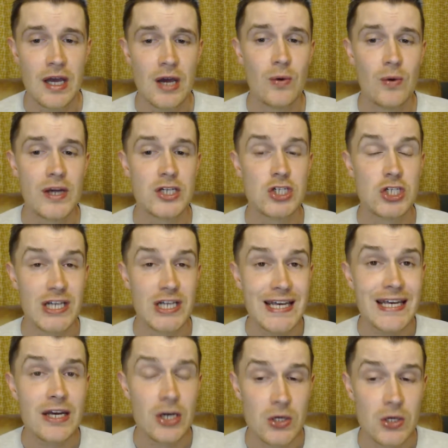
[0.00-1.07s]
When
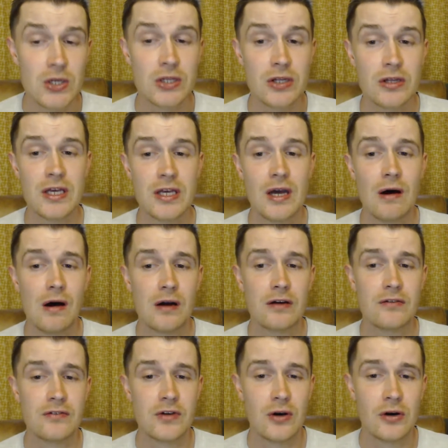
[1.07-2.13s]
she heard that the ark
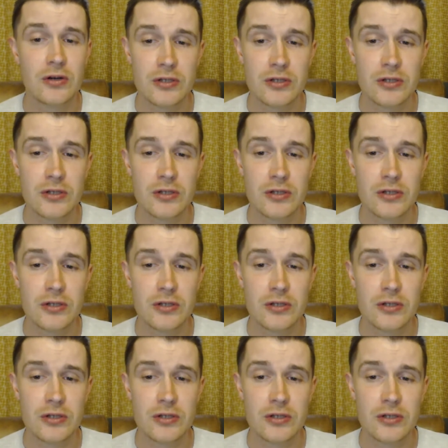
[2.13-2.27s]
of God